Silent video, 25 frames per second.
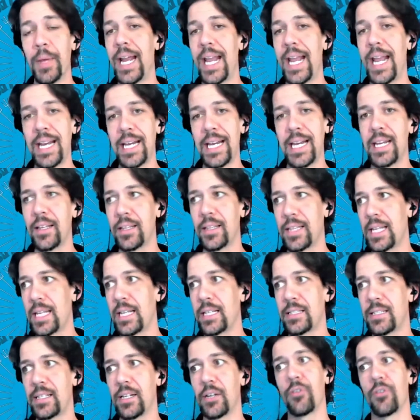any of these
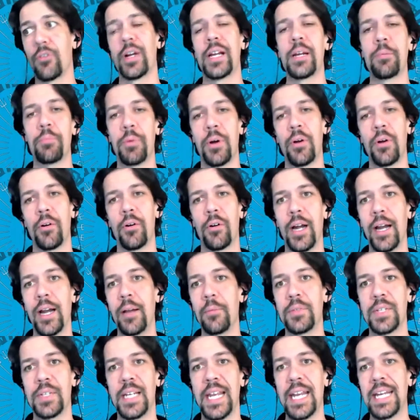degree
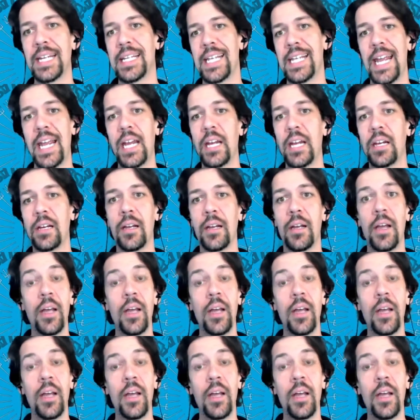programs can take